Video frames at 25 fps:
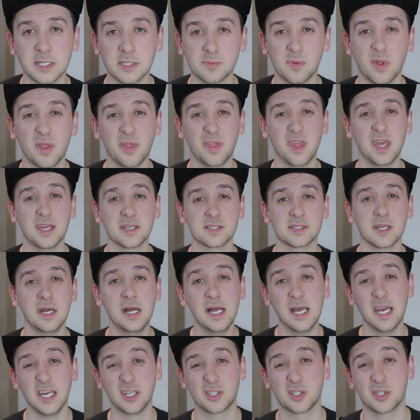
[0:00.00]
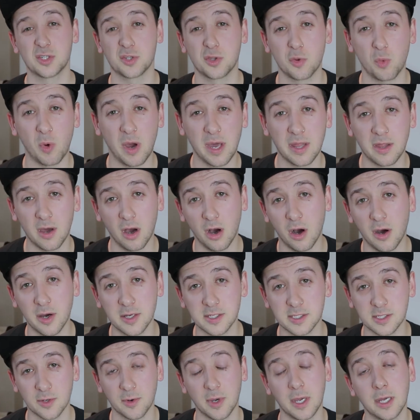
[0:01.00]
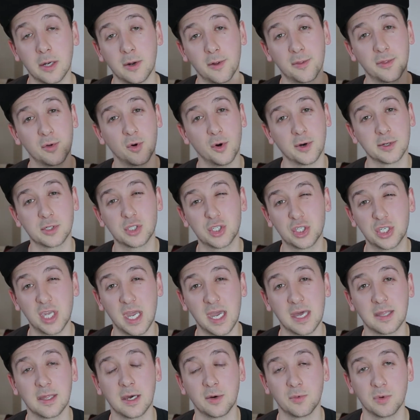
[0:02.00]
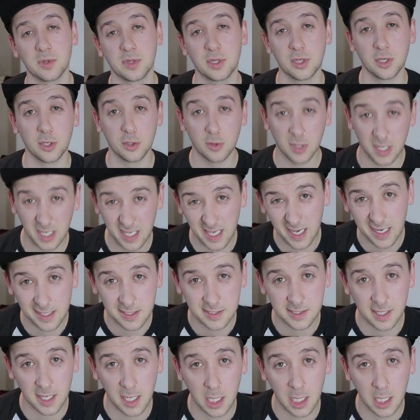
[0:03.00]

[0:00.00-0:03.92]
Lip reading: but this is just the way that I do it, and I thought I'd share that with you in case it